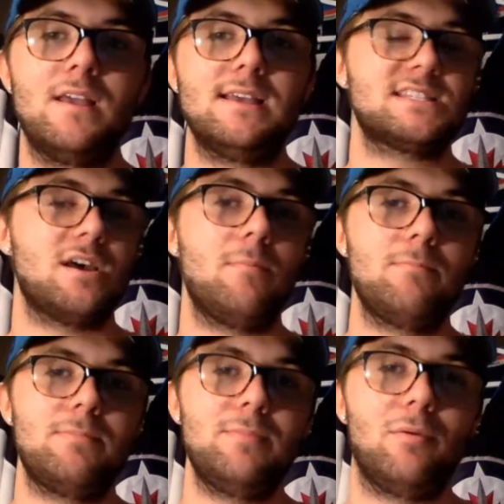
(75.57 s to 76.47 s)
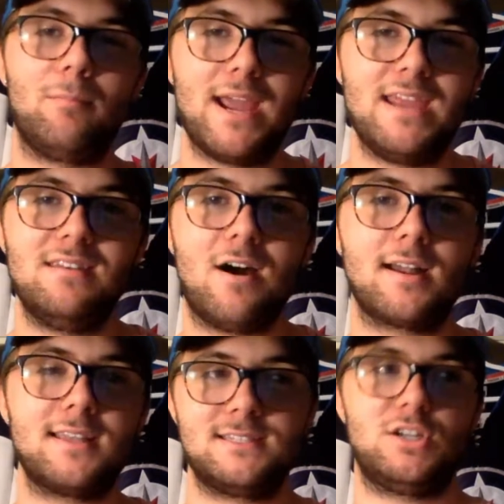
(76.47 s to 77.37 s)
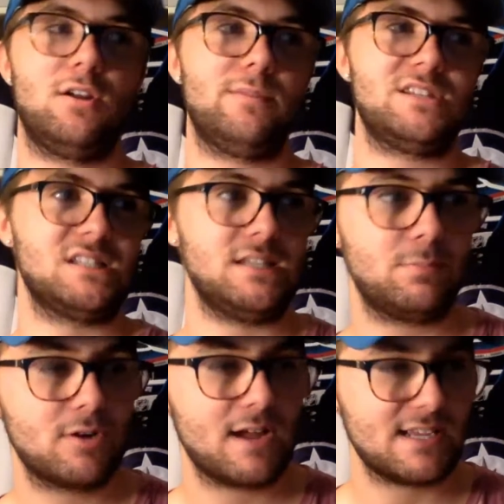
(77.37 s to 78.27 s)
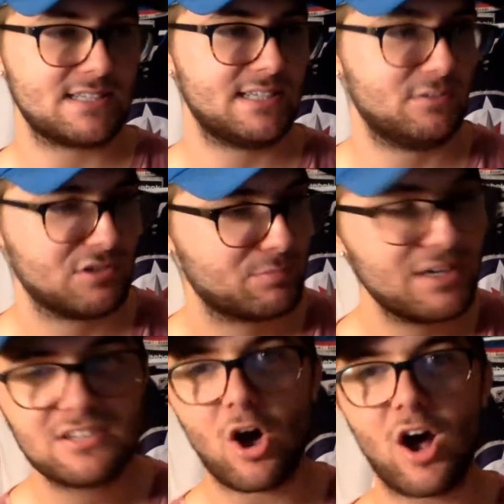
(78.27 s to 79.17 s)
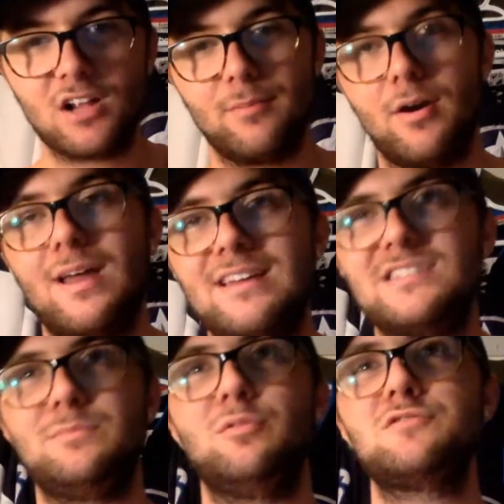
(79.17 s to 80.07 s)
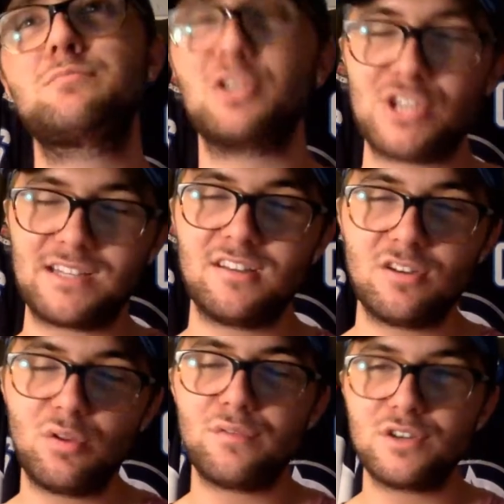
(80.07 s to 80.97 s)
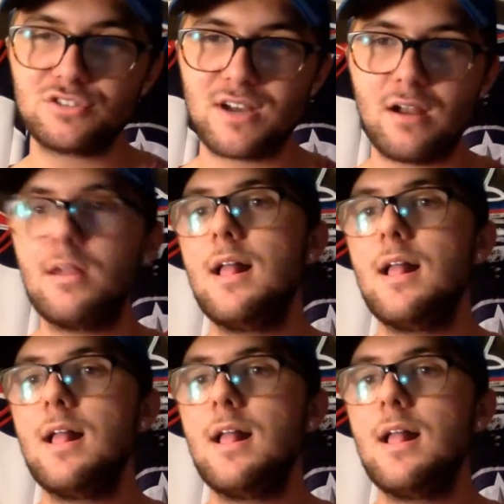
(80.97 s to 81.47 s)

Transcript: Some people might not consider him a sleeper as he was pretty talked about as he was projected to go in the first round,